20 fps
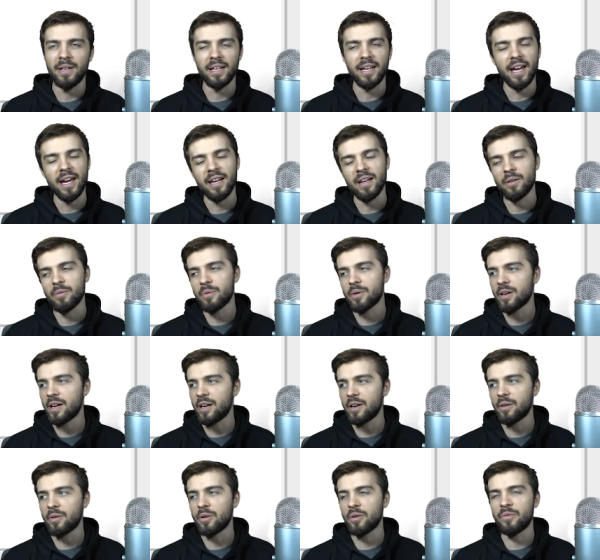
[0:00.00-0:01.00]
Again, a word
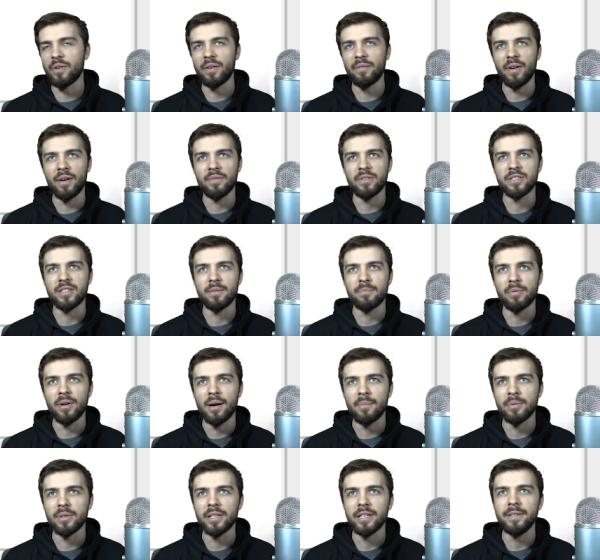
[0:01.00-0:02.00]
I don't know if I've ever said
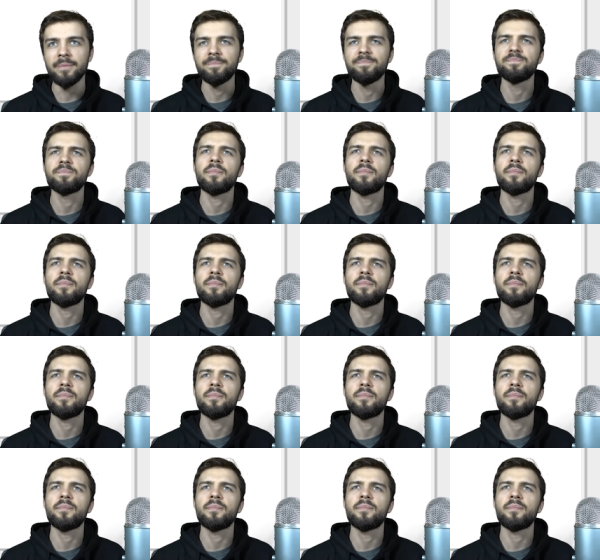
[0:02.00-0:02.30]
properly.